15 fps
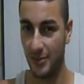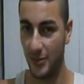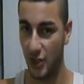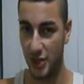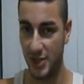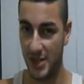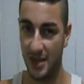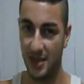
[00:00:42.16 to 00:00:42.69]

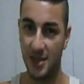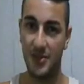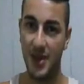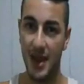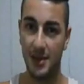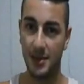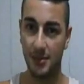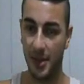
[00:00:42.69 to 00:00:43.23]
Not just any
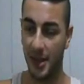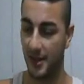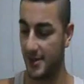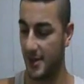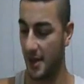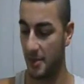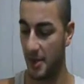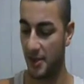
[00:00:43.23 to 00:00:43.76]
random
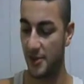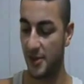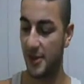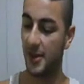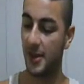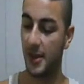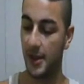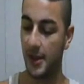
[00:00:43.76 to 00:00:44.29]
gets that match.
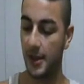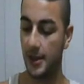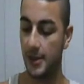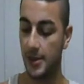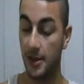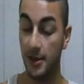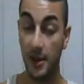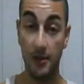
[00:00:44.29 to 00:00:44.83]

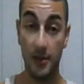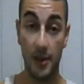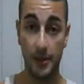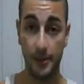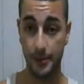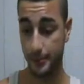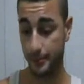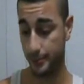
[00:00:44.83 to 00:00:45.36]
So I'd love
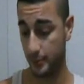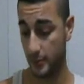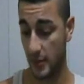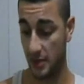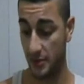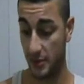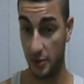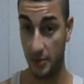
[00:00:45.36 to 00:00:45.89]
that
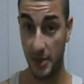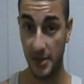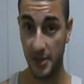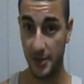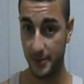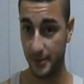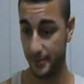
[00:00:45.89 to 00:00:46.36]
at WrestleMania.